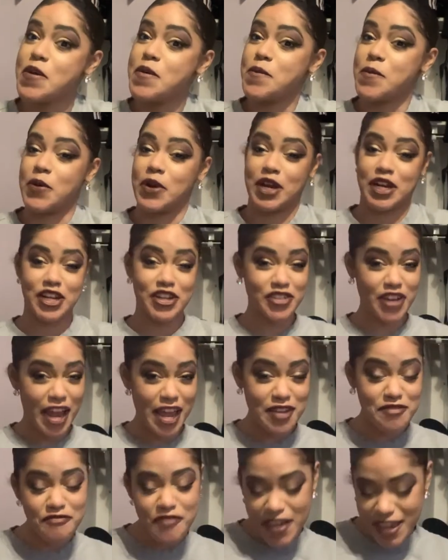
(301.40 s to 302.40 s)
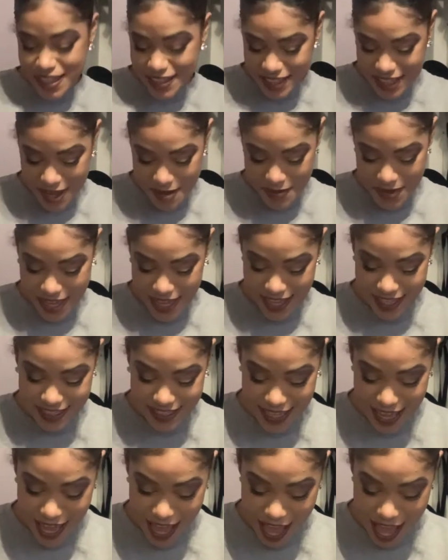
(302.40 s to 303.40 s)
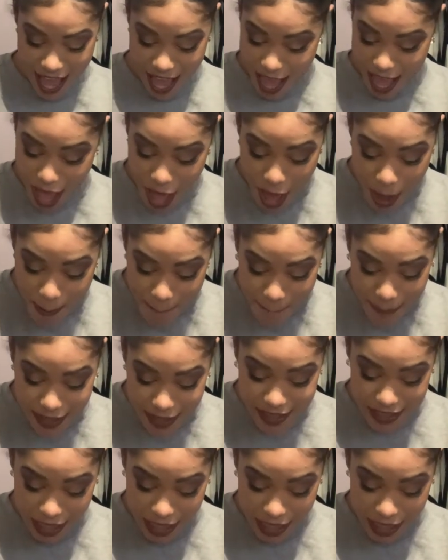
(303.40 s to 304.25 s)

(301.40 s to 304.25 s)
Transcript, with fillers: we're gonna try and fix it because um, it's